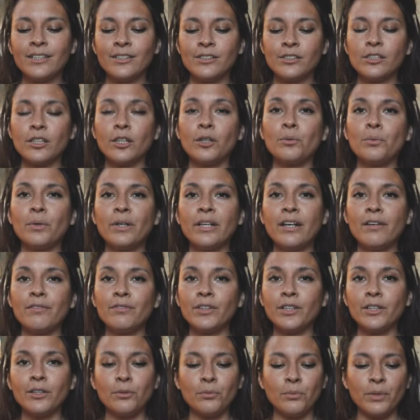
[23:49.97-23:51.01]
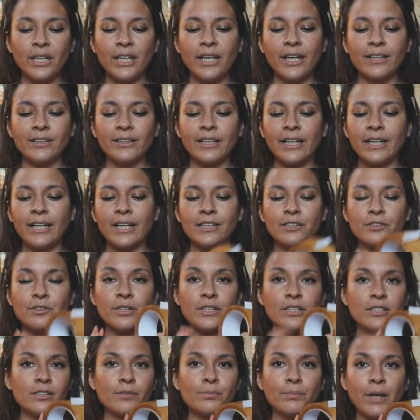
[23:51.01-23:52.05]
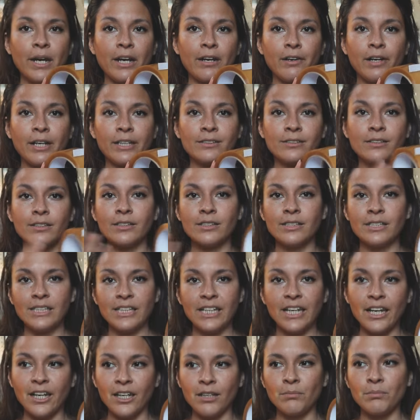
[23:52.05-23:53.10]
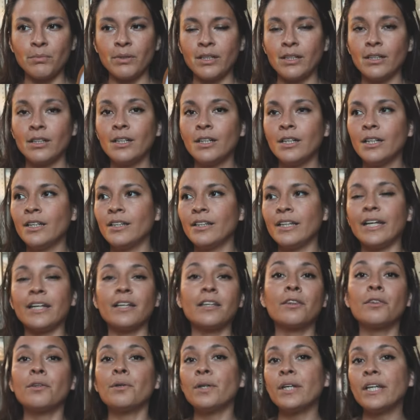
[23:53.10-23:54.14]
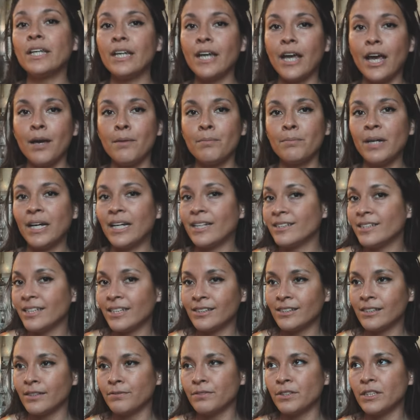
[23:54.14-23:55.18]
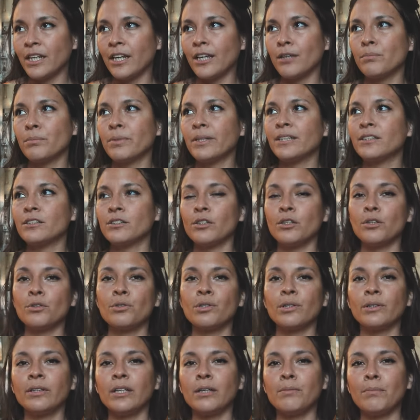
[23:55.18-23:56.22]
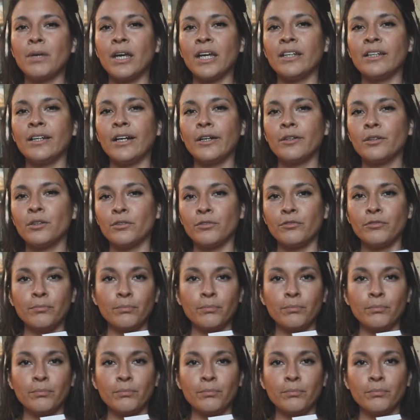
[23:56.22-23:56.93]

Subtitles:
So whenever we get like a transparent tape, like 3M adhesive tape, it's usually made out of